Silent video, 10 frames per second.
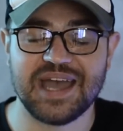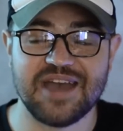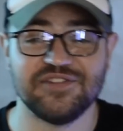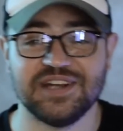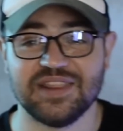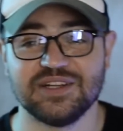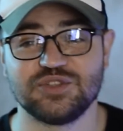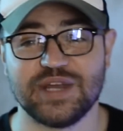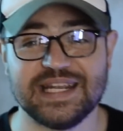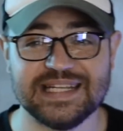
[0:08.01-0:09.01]
have another
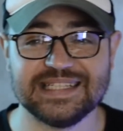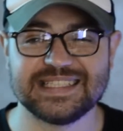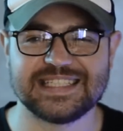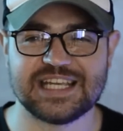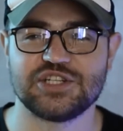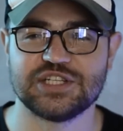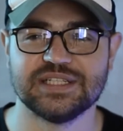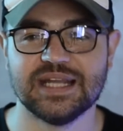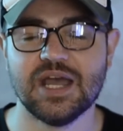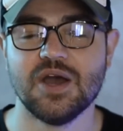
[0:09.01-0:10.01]
trading session